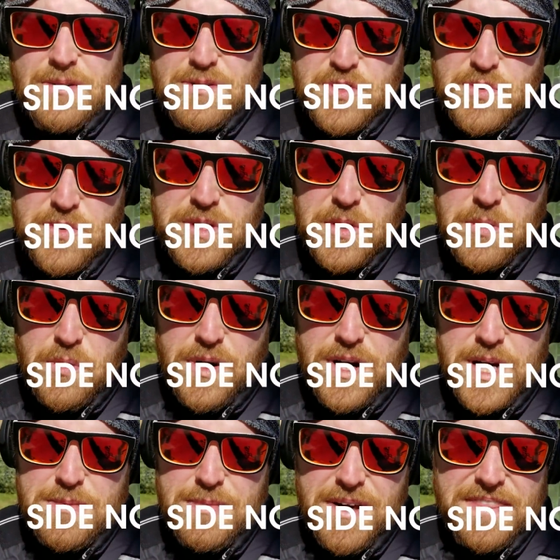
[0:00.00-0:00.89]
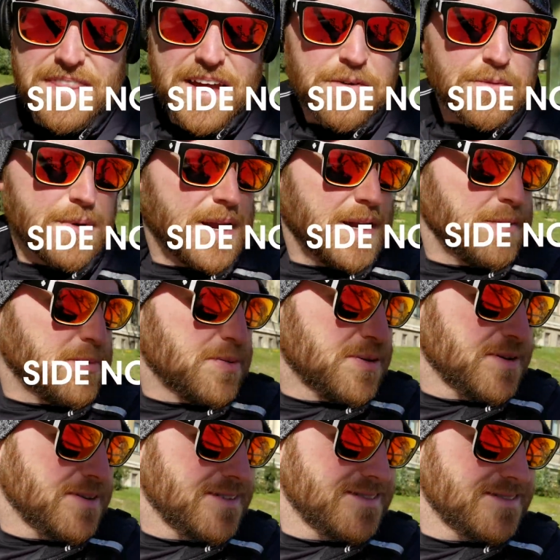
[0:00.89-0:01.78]
I was really worried about that ramp.
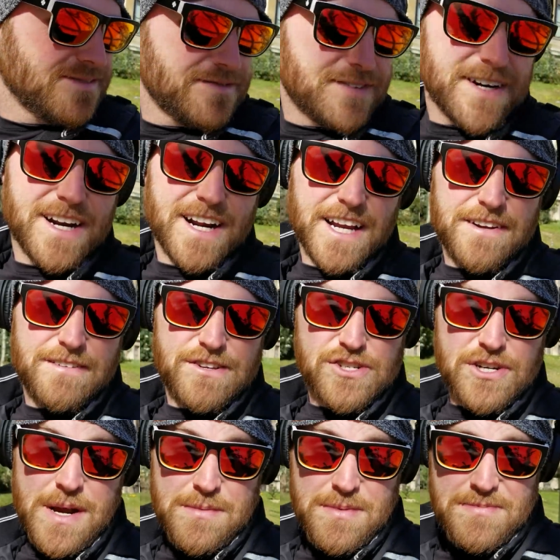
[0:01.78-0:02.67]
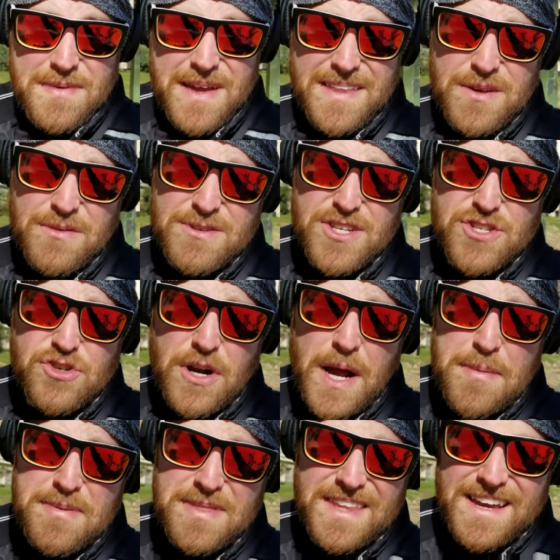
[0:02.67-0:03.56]
Figured I'd give it a try, but man, that was a
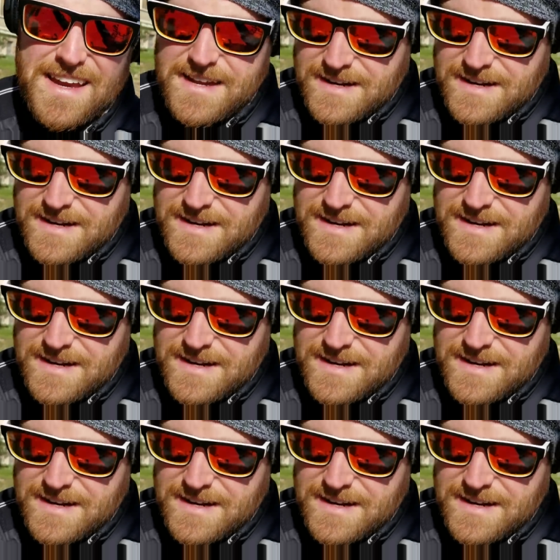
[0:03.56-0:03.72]
drop at the